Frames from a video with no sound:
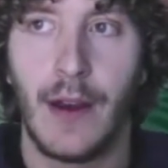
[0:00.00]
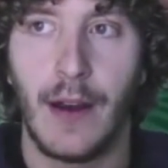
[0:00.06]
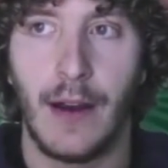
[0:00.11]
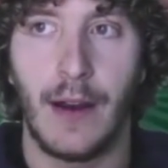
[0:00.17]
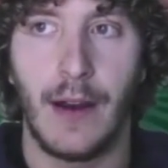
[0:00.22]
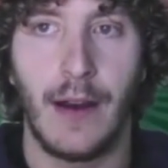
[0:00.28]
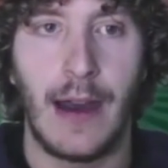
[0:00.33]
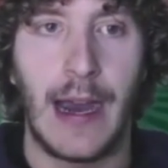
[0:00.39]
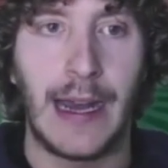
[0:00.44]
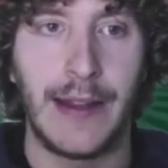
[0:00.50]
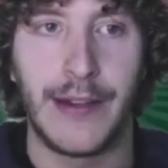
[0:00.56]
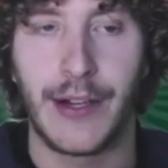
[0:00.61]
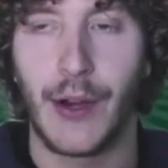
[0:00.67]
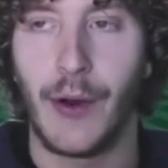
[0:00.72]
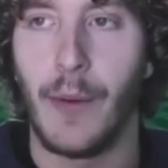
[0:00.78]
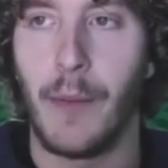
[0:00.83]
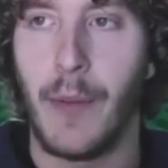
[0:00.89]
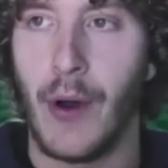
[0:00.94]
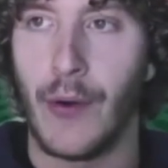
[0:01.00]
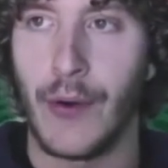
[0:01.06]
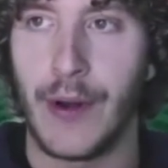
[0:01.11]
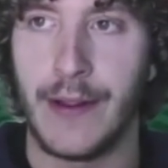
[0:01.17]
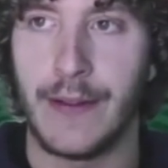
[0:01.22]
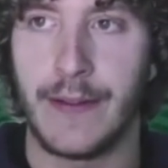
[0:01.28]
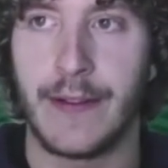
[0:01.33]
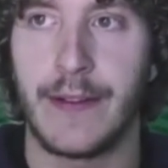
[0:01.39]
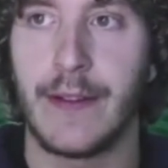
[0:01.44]
other
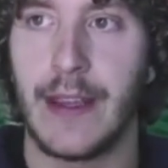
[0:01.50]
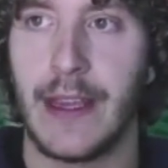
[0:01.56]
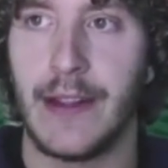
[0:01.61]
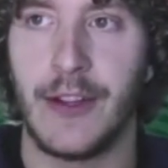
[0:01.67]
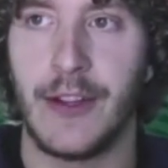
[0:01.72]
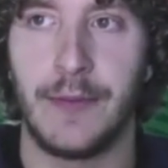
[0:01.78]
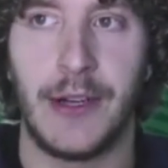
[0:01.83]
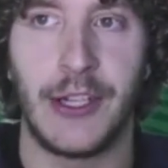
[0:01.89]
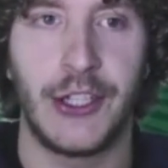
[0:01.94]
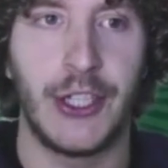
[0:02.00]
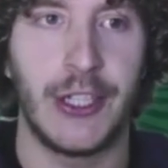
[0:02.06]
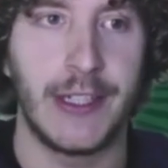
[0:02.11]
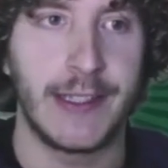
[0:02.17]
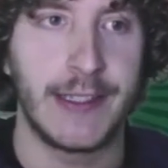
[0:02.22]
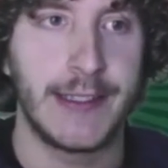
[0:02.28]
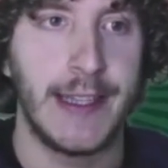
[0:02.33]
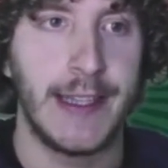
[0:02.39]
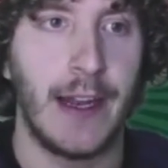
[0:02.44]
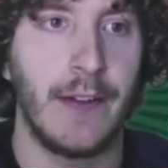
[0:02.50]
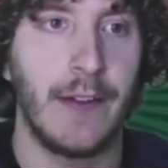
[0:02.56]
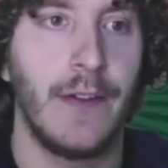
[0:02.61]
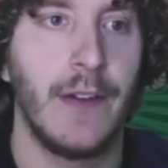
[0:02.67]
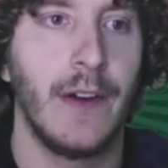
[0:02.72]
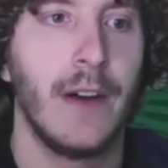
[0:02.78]
components in the machine itself.